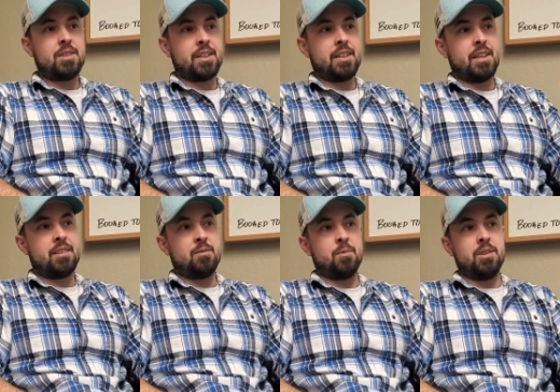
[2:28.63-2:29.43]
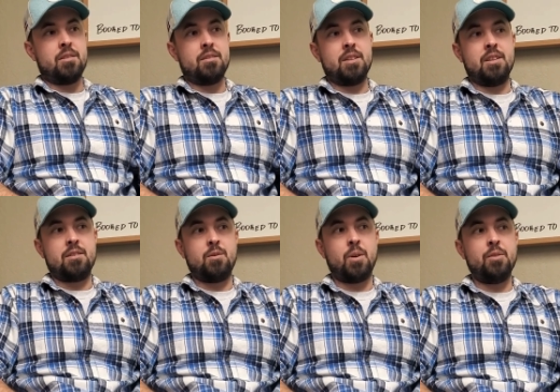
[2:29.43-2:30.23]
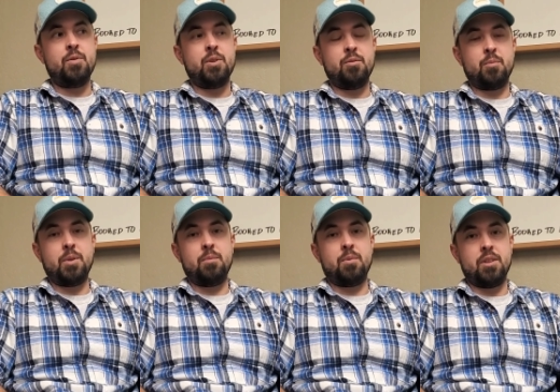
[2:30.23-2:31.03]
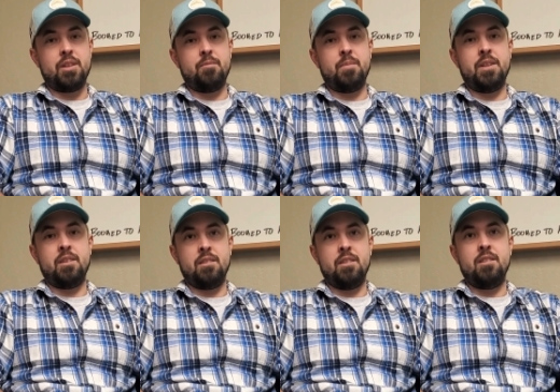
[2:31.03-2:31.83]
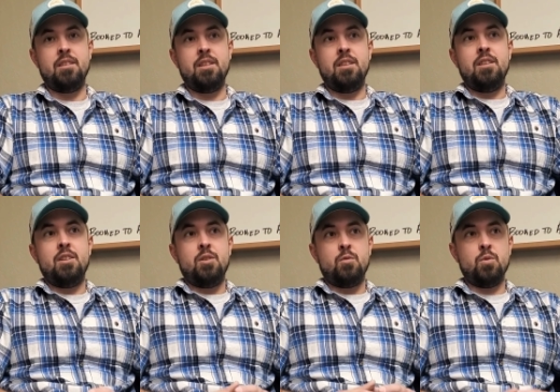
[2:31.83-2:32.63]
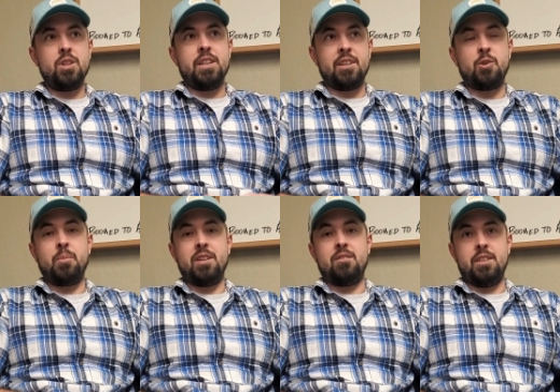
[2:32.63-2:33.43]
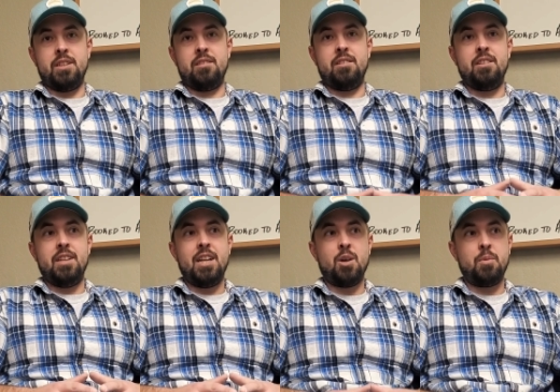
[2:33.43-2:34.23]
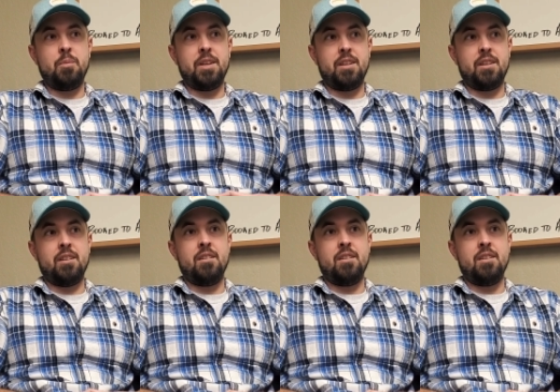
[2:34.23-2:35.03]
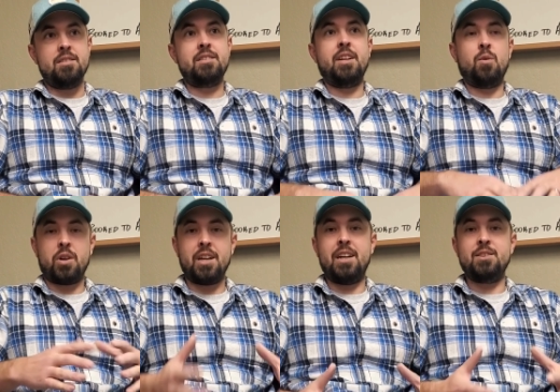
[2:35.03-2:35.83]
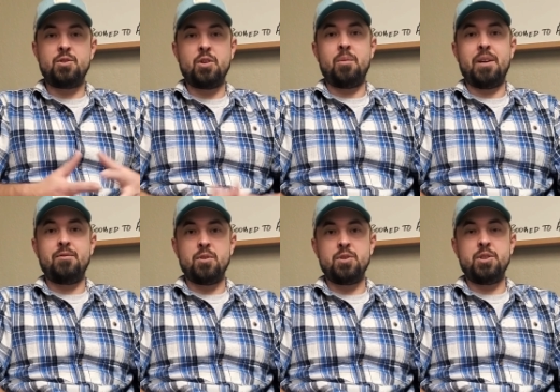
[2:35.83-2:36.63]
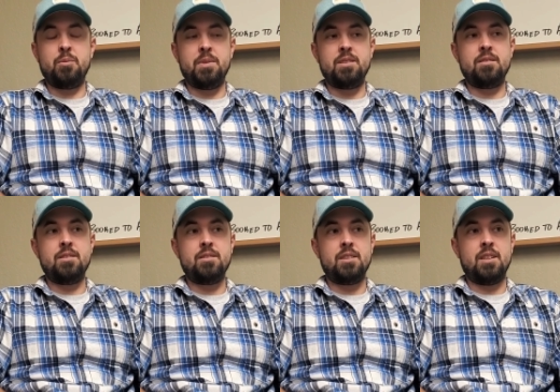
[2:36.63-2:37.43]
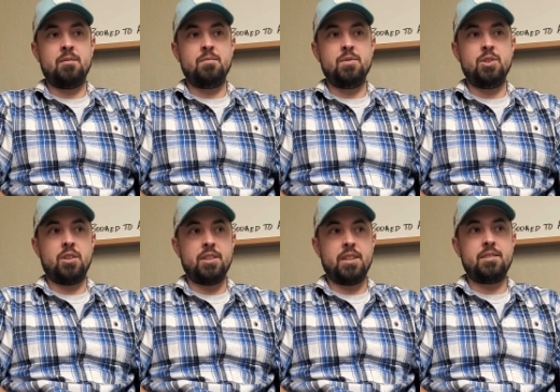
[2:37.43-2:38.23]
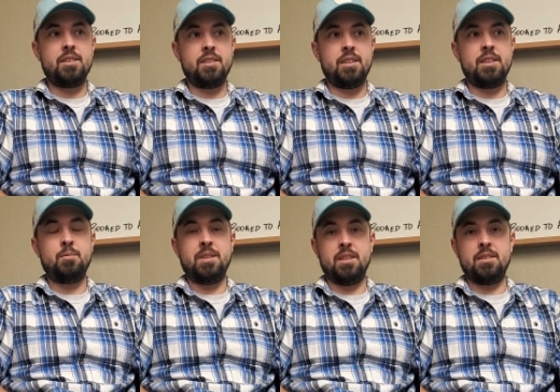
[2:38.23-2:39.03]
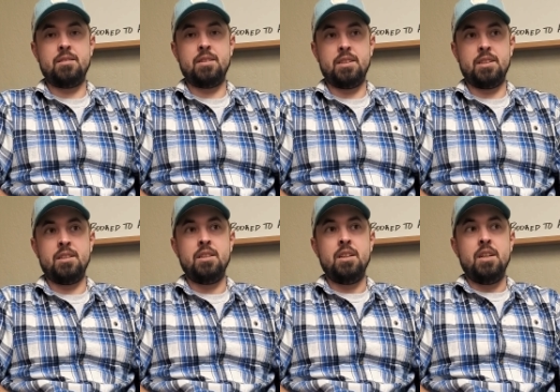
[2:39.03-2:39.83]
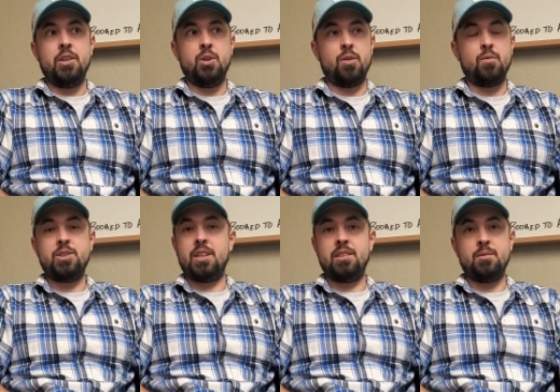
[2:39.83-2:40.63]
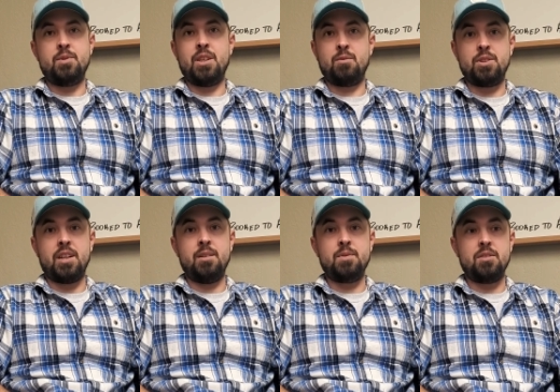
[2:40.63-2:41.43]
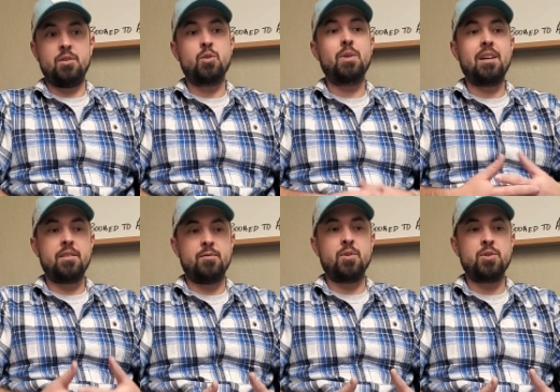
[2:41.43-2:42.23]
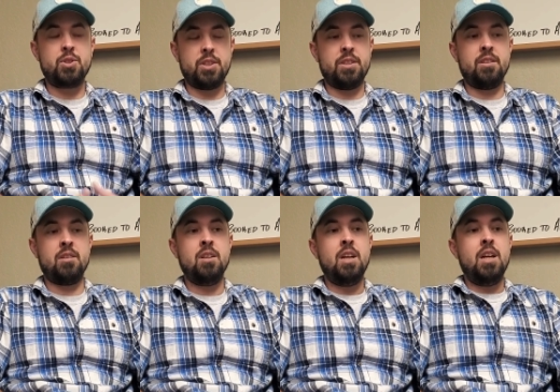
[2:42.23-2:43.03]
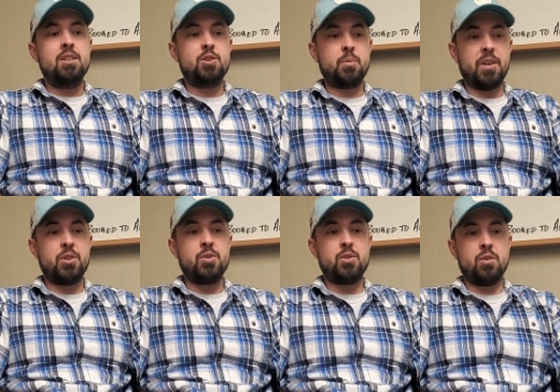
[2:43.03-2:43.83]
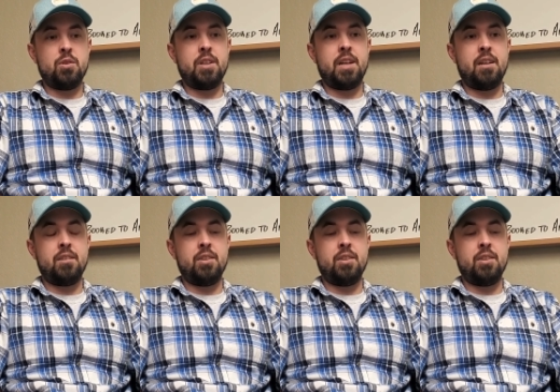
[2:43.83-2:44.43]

I connected with quite a few different people that have been really incremental in helping me stay organized throughout my first year of business. John and Desi at the SBDC, I've reached out to him several times throughout the first year, just making sure that,